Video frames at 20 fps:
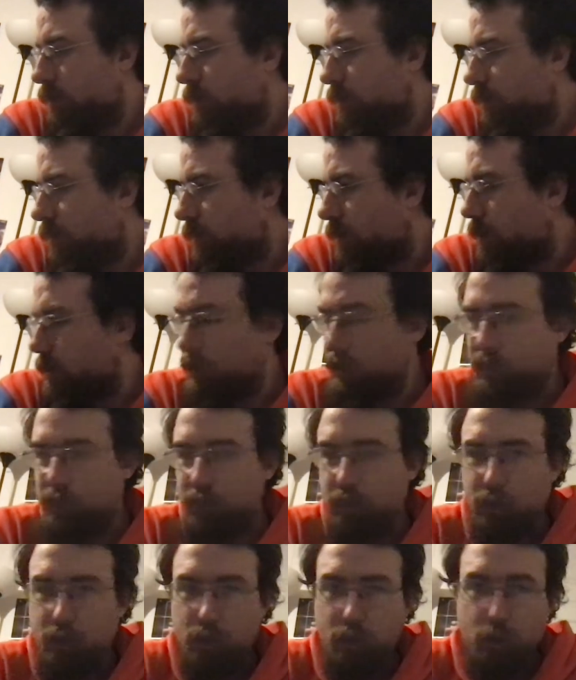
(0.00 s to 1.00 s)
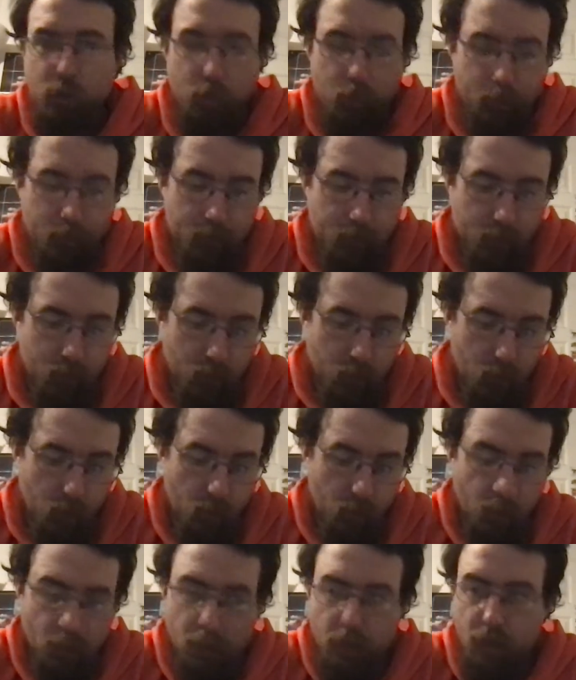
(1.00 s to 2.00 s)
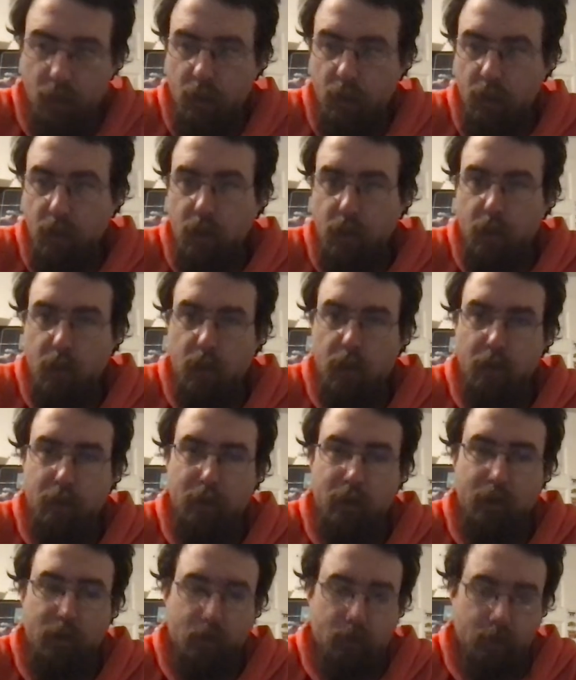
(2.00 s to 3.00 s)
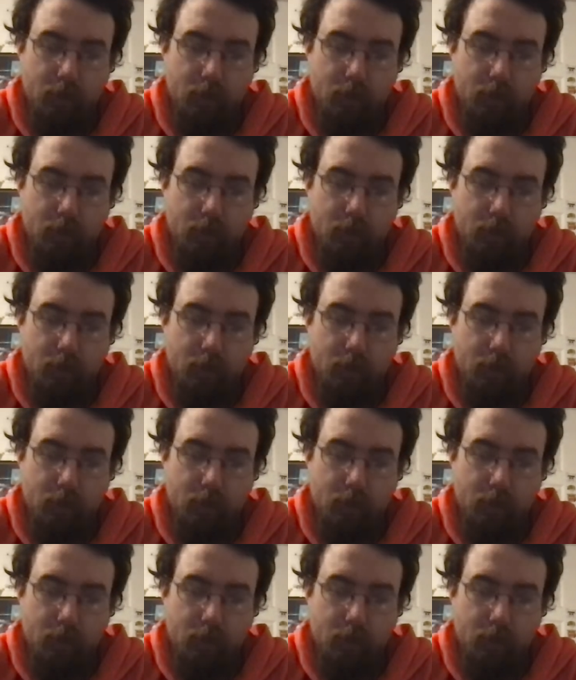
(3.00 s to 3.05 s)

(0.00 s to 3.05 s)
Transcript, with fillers: hey, so. But